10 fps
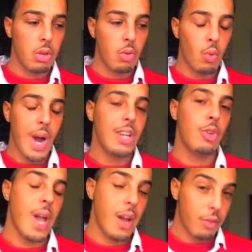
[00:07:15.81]
Why do you
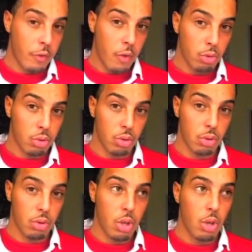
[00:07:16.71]
have to falter?
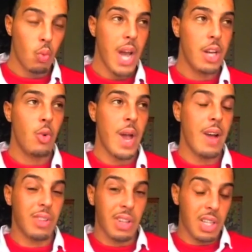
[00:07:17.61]
Why do you have
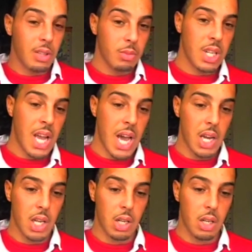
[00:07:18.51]
to let them slide in?